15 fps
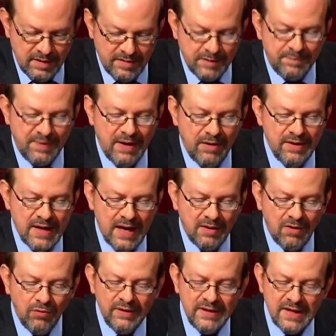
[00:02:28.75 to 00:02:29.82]
that Barry not
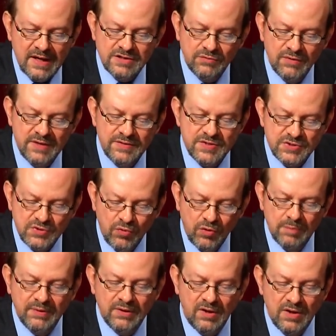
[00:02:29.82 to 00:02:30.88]
only got to write the
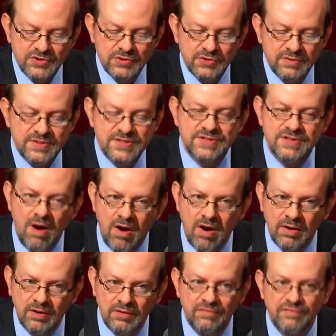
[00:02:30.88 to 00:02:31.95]
score, but also the
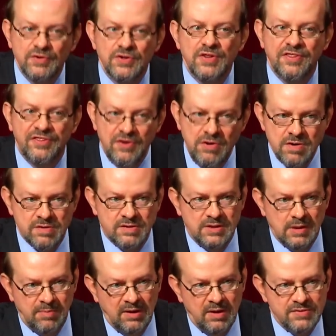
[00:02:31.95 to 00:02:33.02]
song for the third
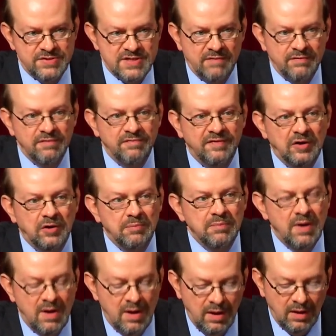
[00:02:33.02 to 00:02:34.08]
007 film,
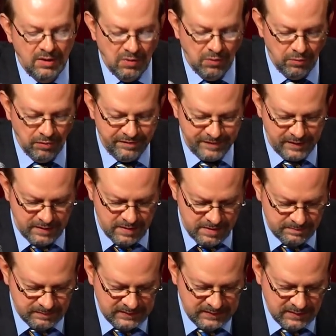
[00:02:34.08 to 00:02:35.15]
Goldfinger,
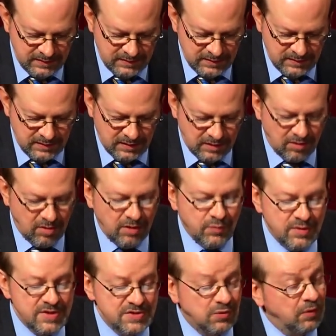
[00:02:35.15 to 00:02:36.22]
along
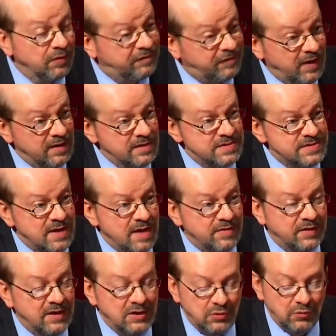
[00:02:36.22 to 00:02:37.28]
with his old friends
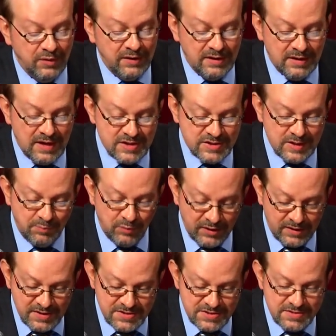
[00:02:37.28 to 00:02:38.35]
Anthony Newley and Leslie
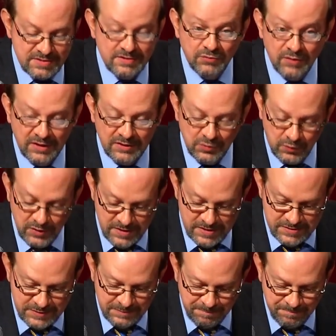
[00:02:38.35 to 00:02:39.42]
Bricusse to write the
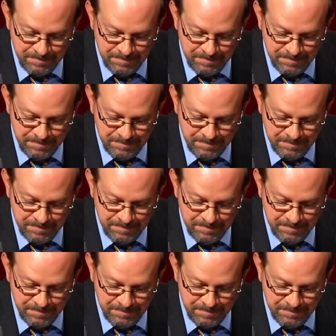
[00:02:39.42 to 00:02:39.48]
words.